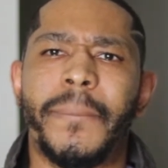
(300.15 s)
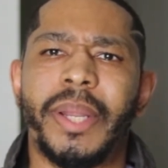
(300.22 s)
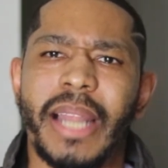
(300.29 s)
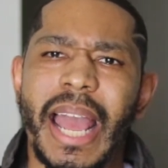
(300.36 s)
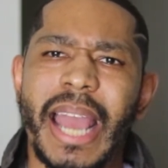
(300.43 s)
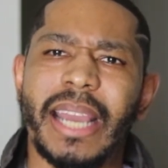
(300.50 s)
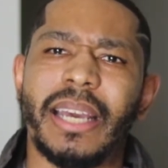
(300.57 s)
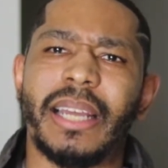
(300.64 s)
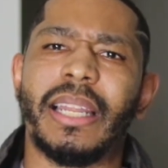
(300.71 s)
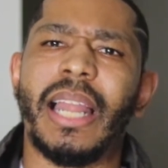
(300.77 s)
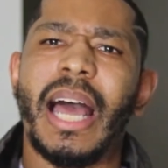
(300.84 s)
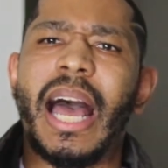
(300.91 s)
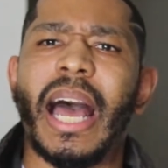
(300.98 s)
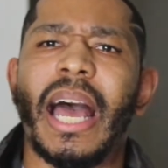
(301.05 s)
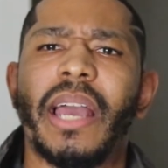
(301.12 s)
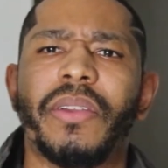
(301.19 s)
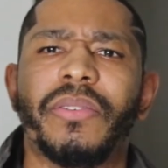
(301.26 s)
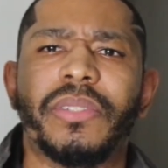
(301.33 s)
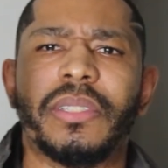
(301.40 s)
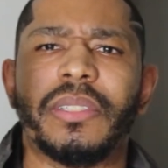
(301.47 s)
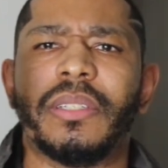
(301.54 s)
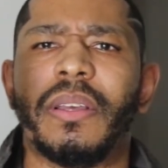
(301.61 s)
Black
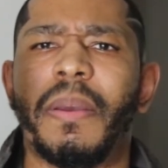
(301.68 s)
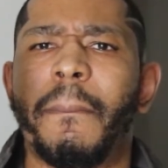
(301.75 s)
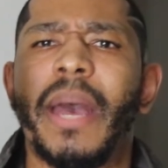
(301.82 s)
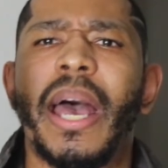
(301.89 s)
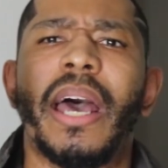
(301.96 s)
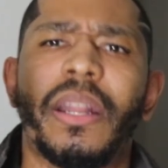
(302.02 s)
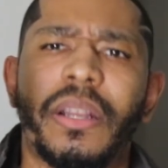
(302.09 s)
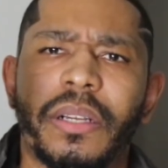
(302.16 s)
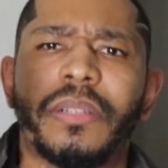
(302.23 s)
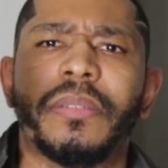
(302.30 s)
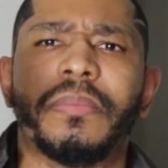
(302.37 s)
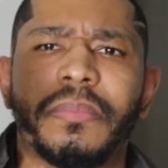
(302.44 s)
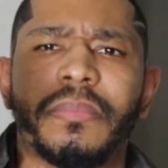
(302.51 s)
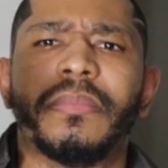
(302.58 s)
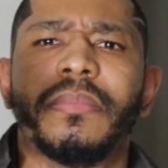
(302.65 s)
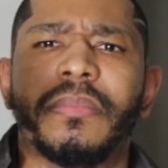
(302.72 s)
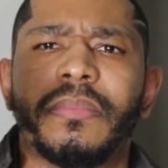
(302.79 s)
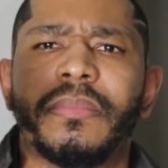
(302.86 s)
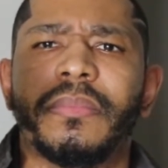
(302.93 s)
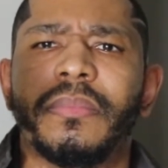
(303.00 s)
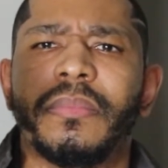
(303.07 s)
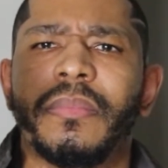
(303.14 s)
Lives Matter.
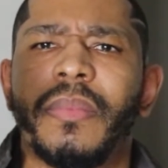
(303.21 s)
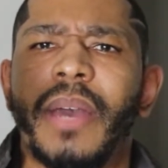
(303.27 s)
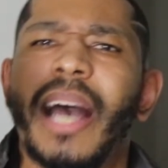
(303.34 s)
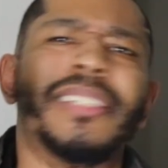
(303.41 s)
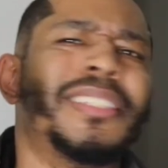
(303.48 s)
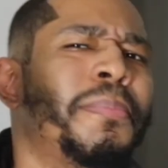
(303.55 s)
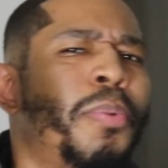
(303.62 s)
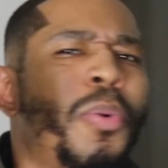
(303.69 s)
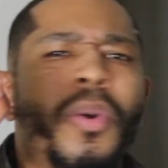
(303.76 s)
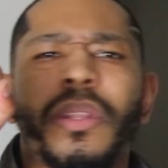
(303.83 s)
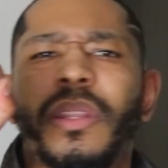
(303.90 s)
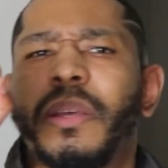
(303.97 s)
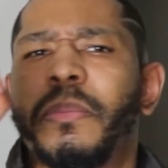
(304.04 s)
I support the